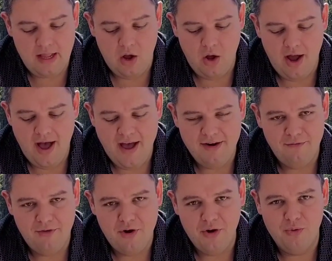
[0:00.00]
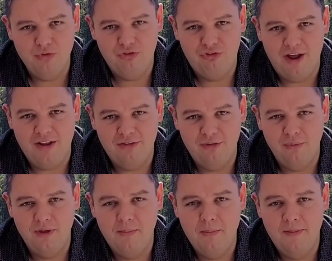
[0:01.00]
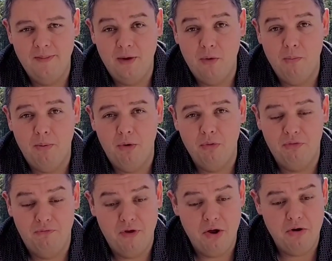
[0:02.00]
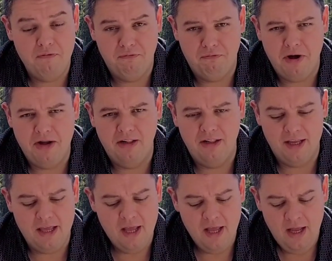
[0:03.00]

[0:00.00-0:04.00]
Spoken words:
Now, I had a very good chat to them and they were both very friendly.